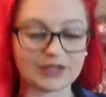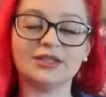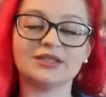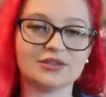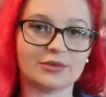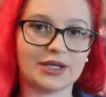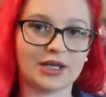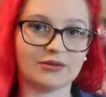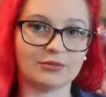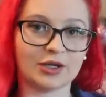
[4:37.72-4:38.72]
This is where
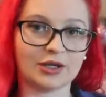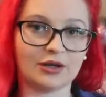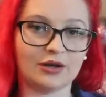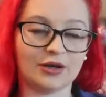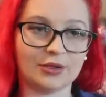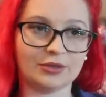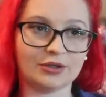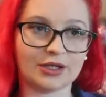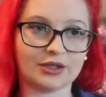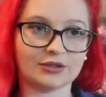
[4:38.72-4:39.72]
now I'm like, I would
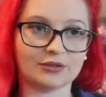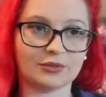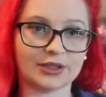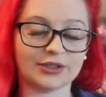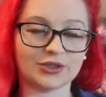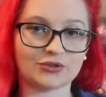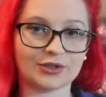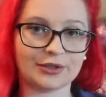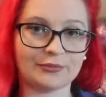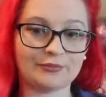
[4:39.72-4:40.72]
like a weighted
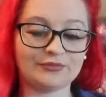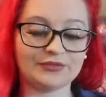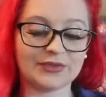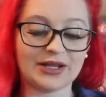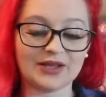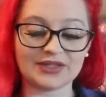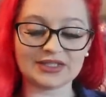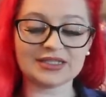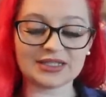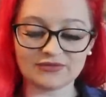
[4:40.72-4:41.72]
tray.
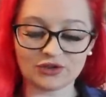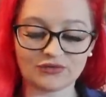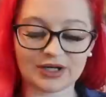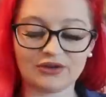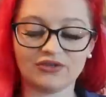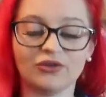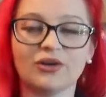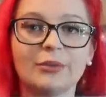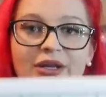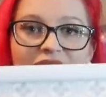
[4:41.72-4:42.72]
This is even great for
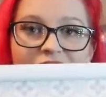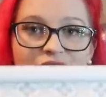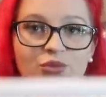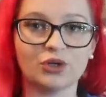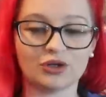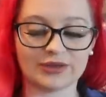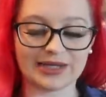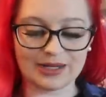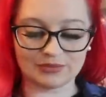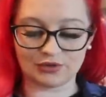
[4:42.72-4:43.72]
um, if I was doing work on the
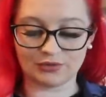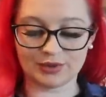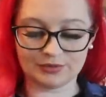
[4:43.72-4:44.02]
laptop.